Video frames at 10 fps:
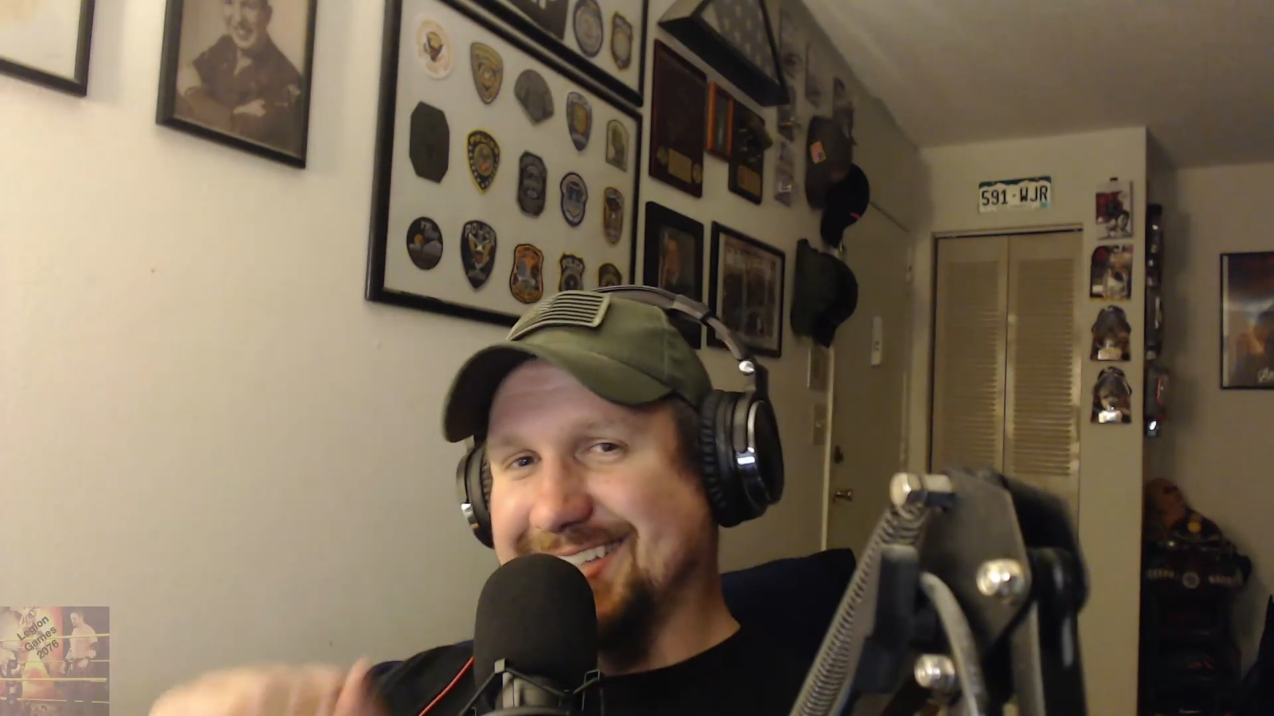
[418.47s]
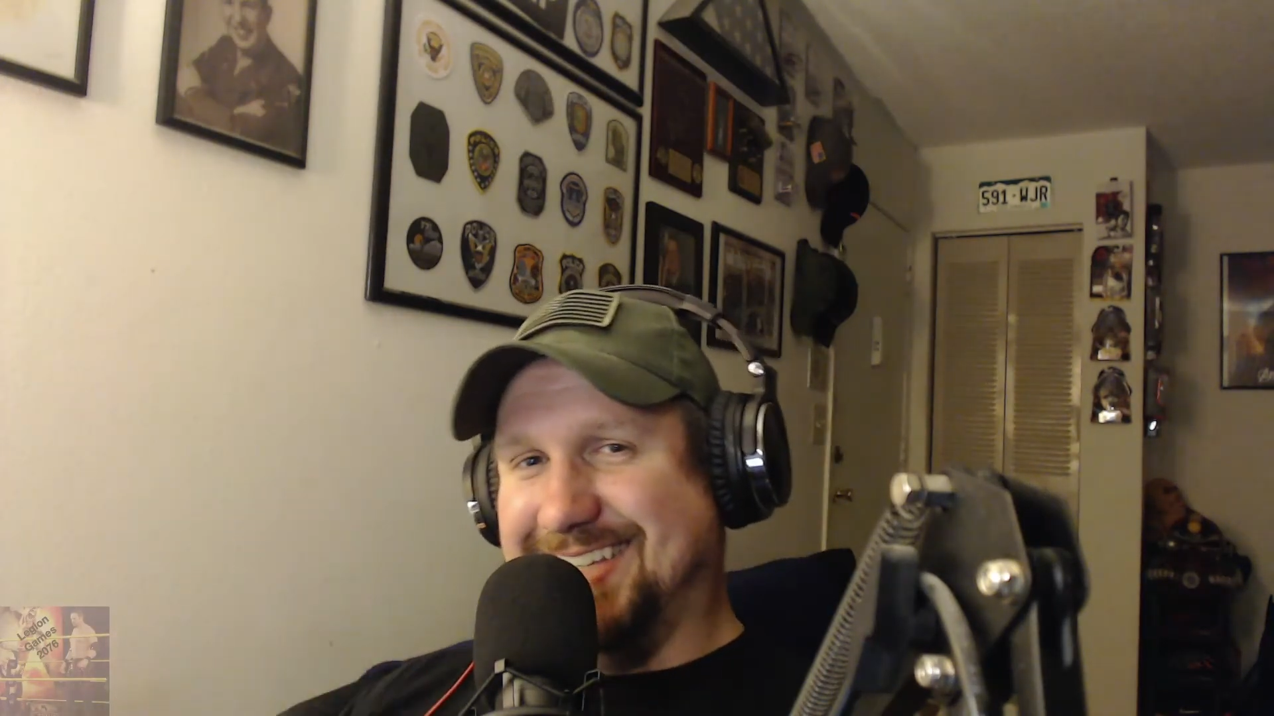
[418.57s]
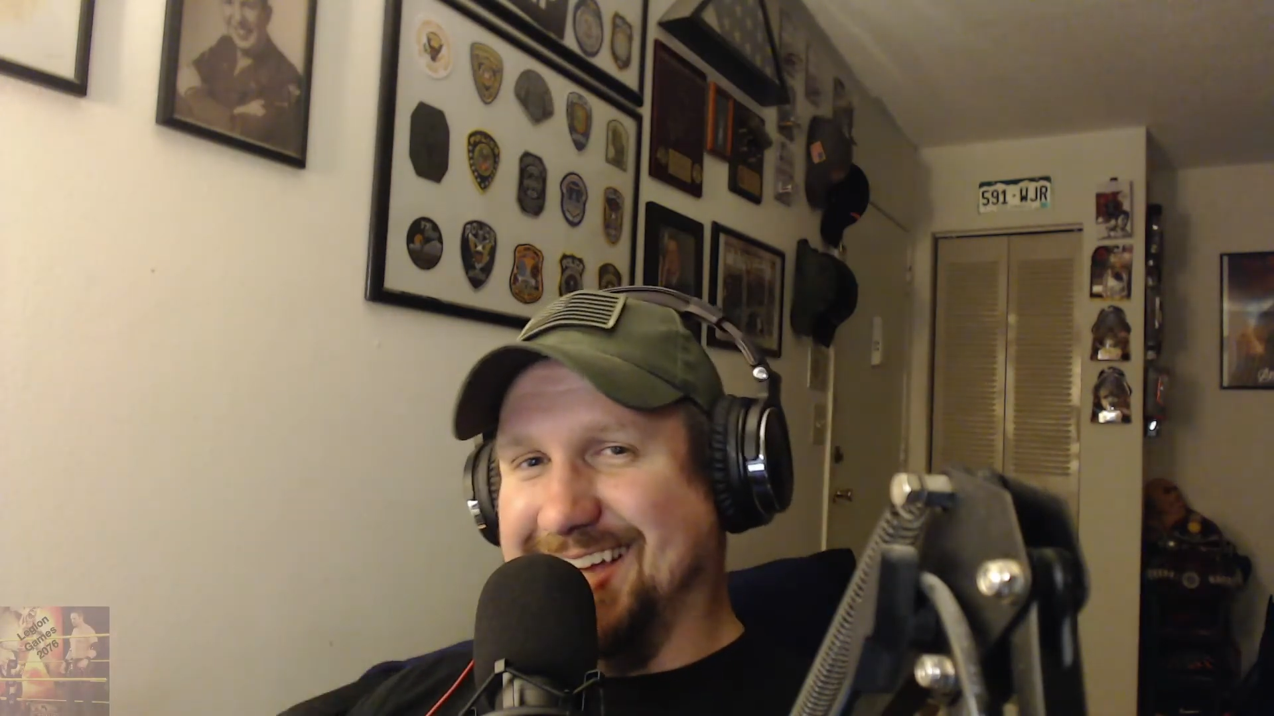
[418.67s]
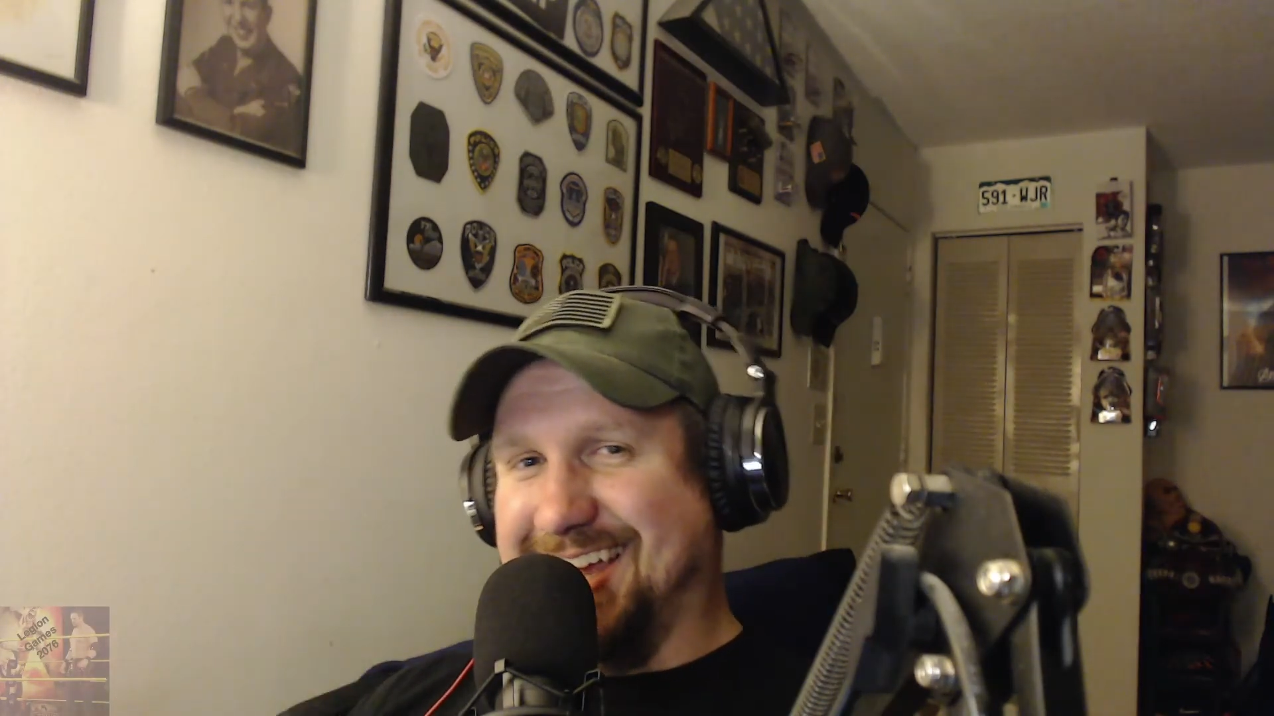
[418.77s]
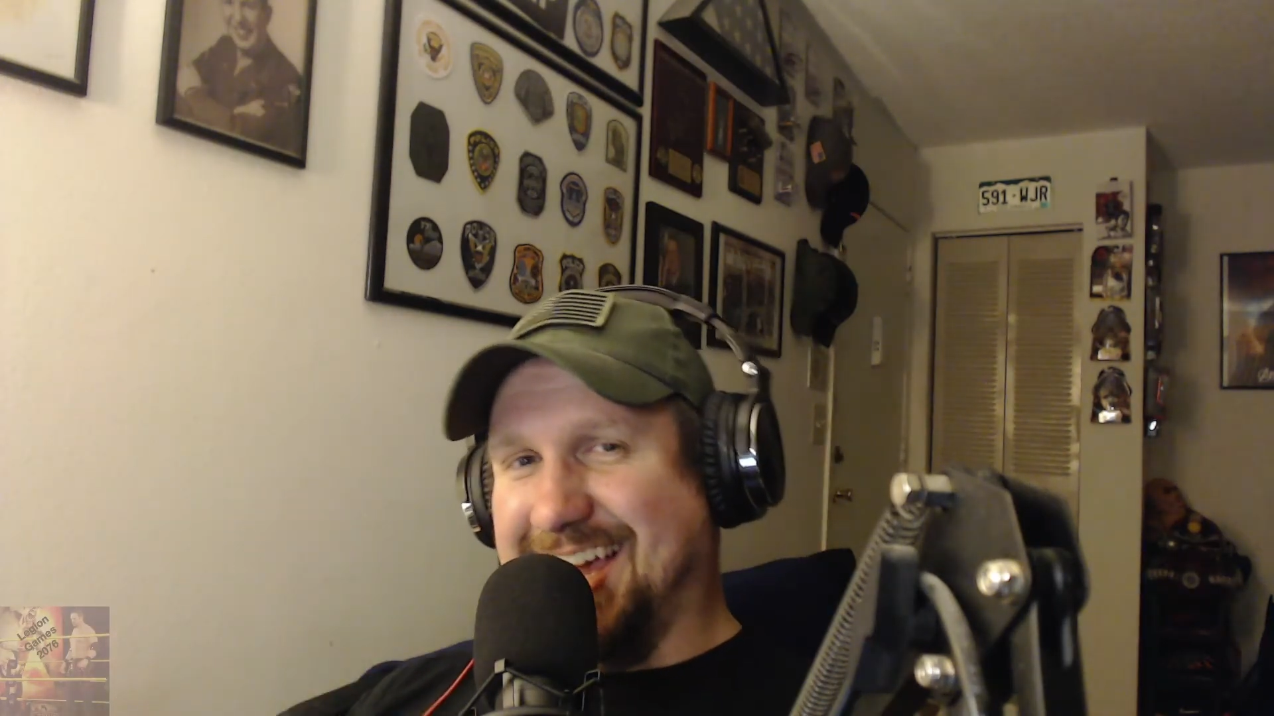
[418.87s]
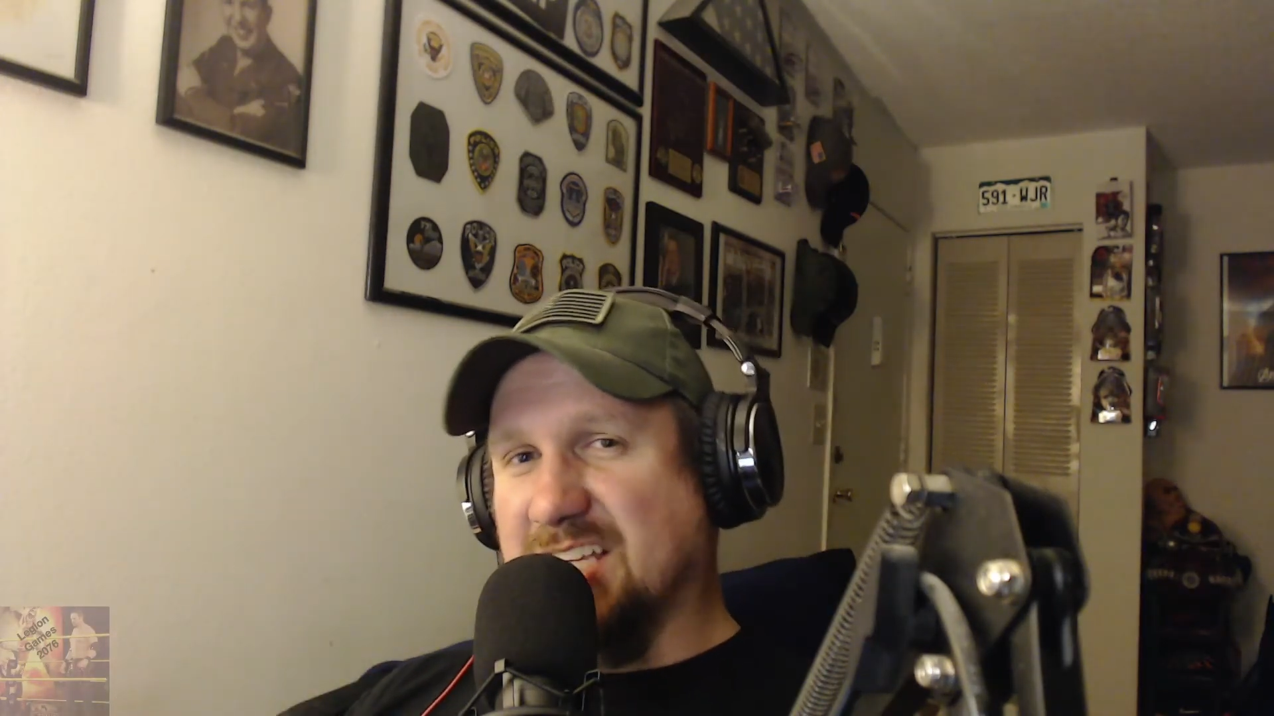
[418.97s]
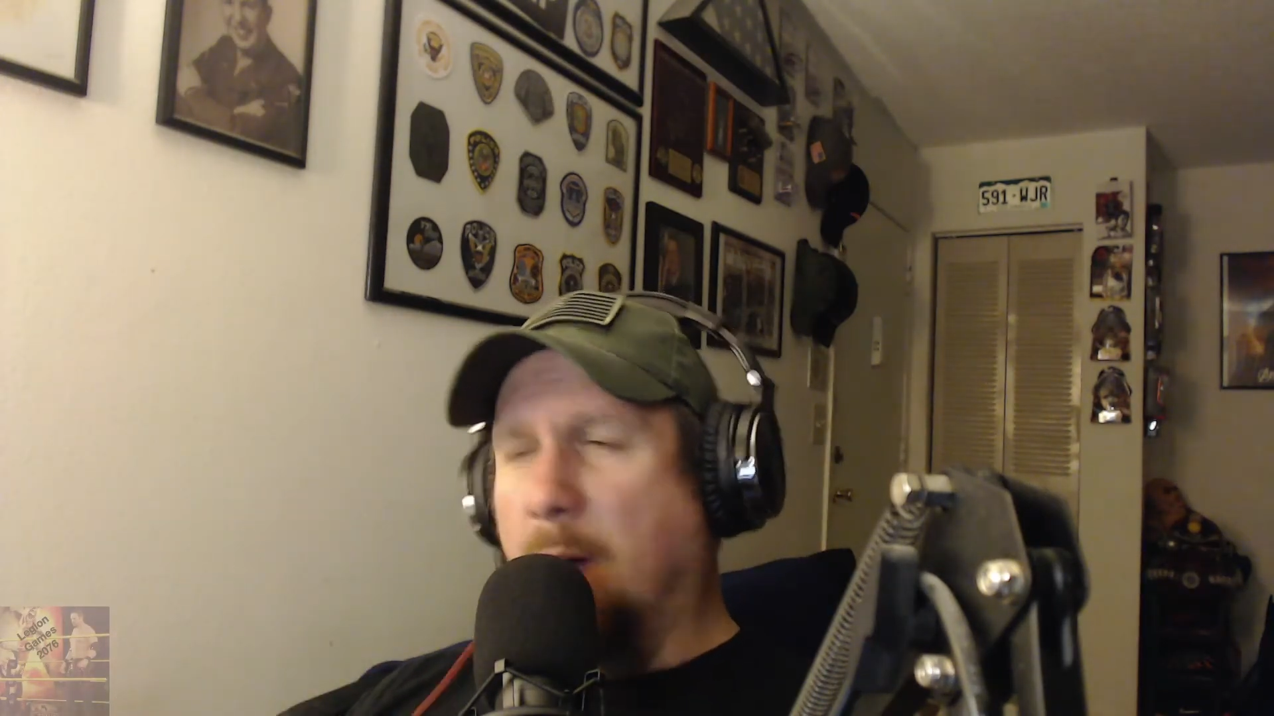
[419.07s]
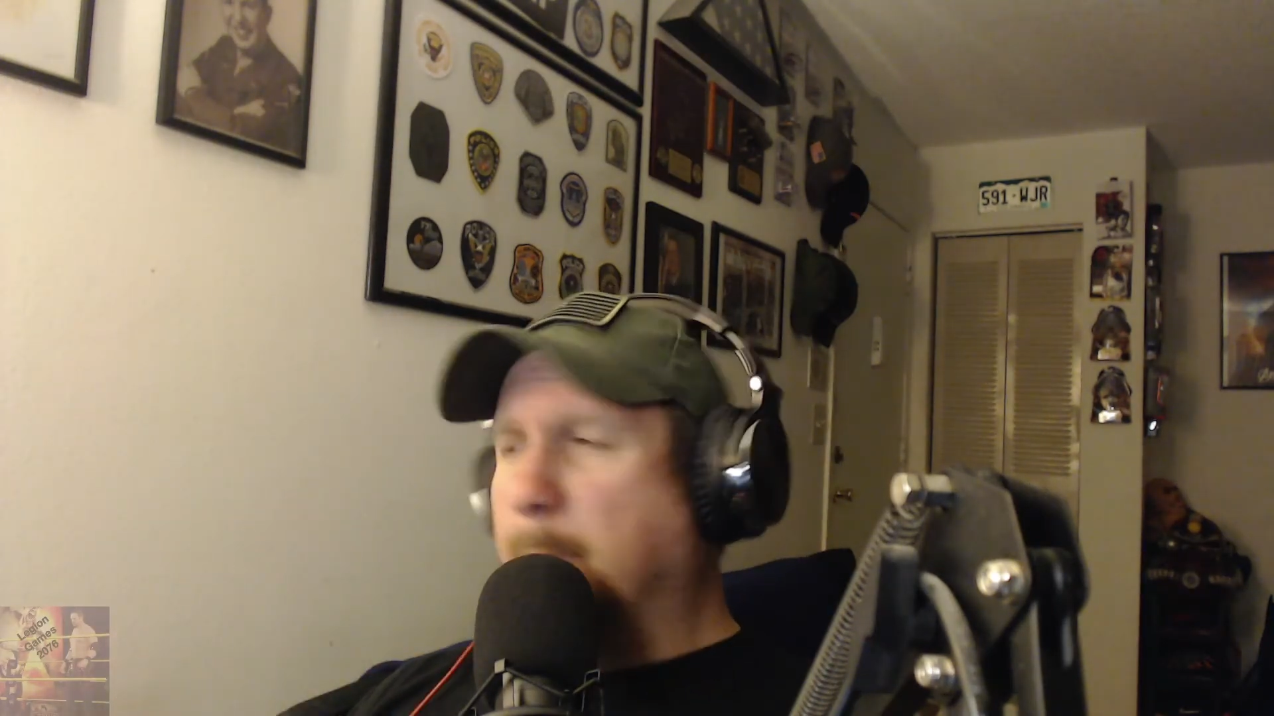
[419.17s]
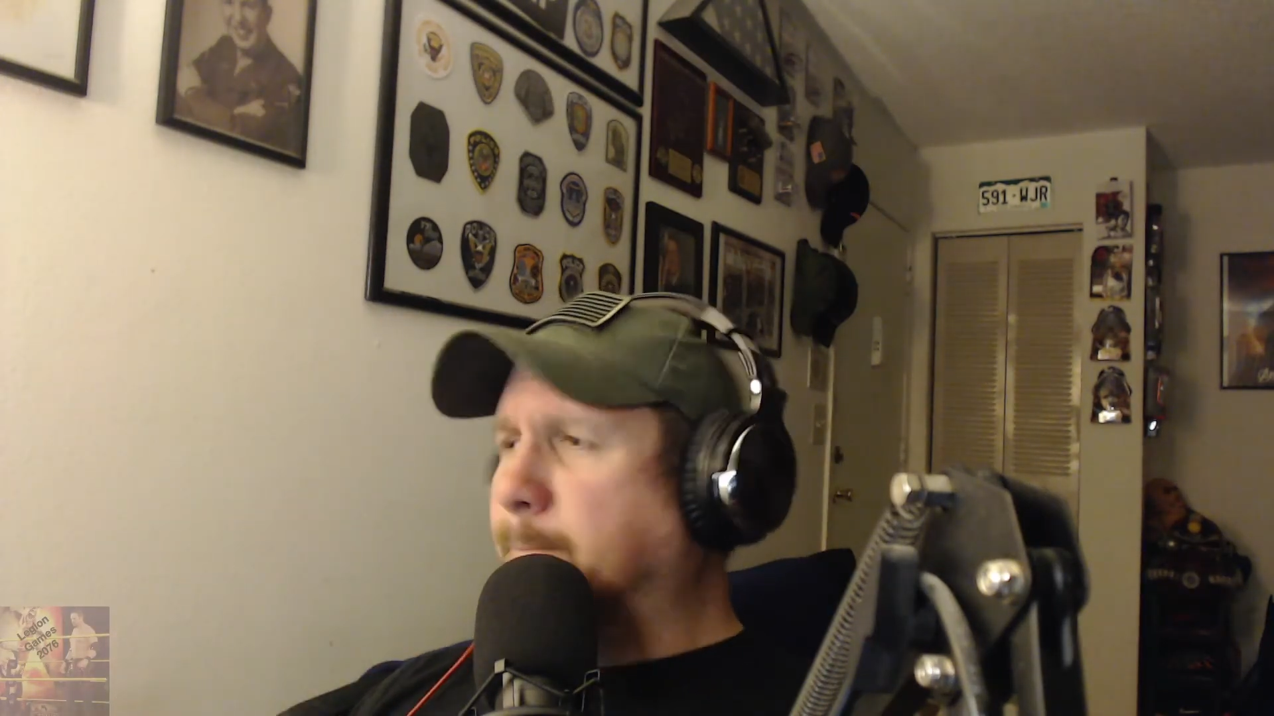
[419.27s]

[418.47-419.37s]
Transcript: See you guys.